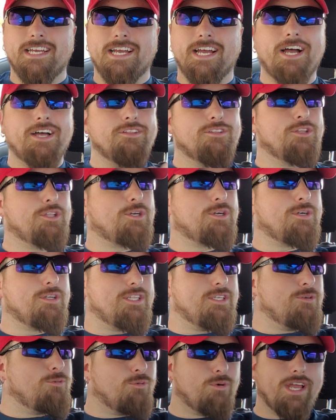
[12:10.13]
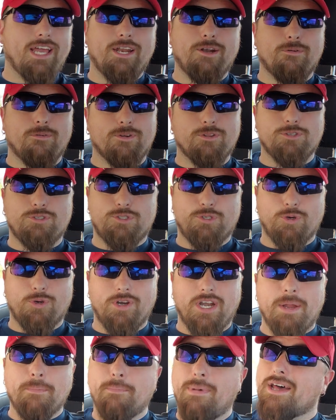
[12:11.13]
I literally ran over to the
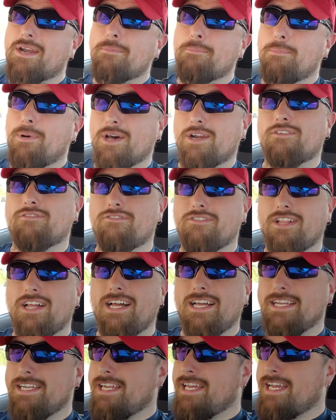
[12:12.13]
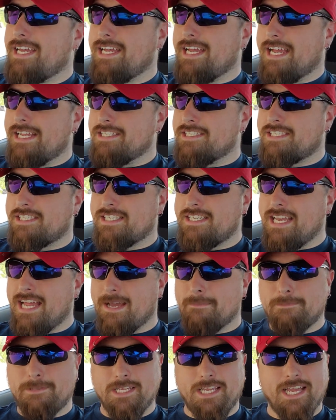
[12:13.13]
store and bought a butterfly net and
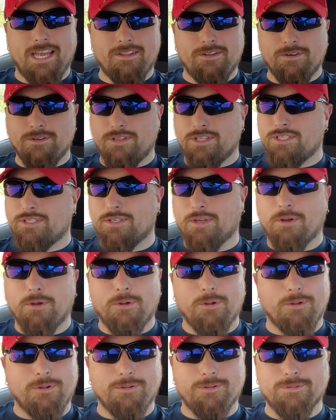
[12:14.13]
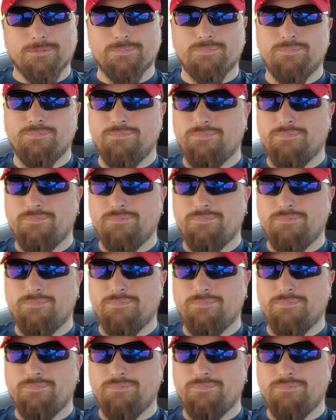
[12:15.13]
snapped together this whole